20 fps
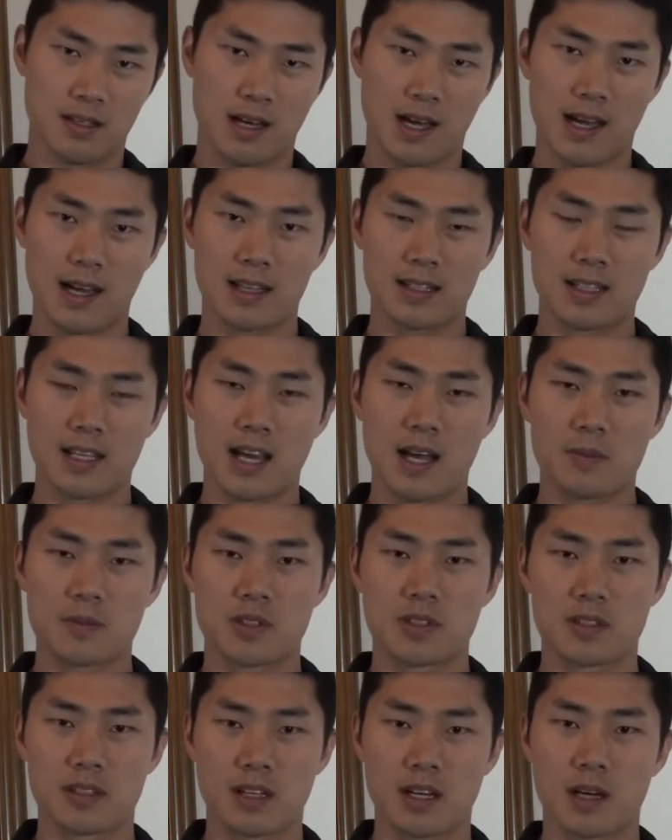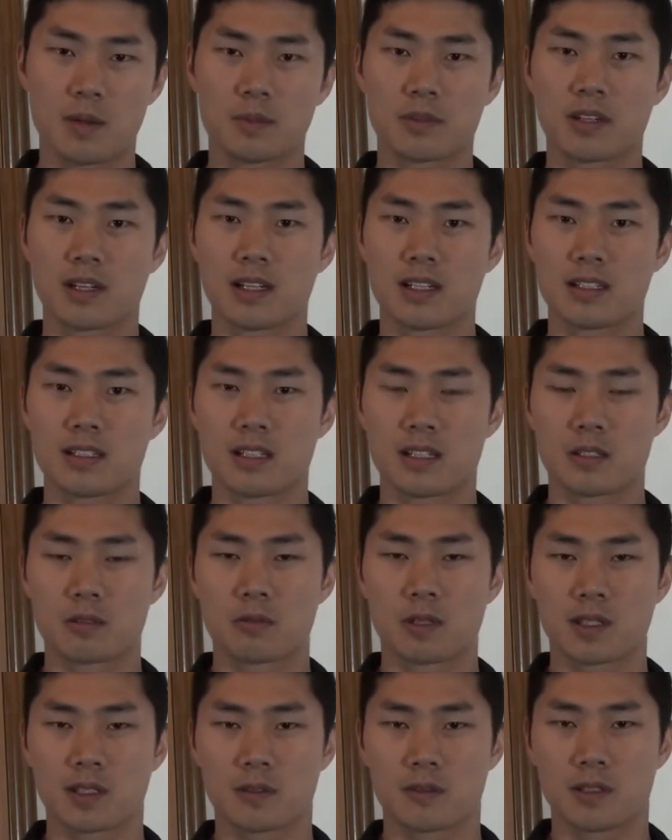had the option to upgrade to
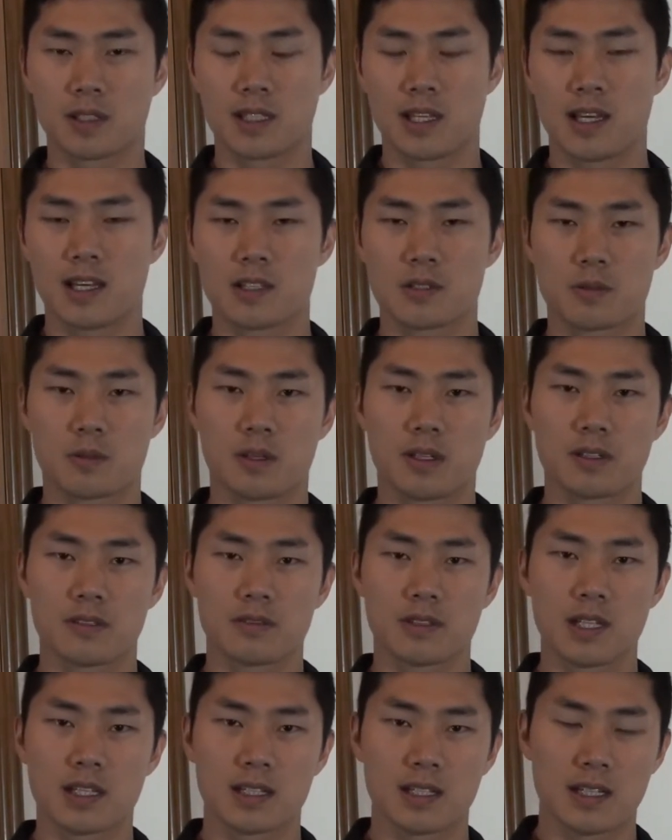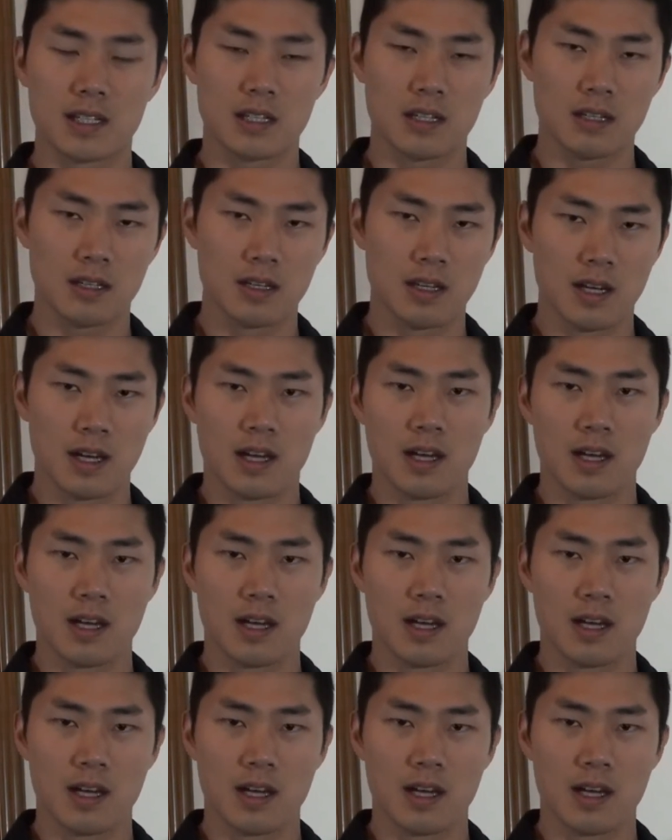21H1 right there.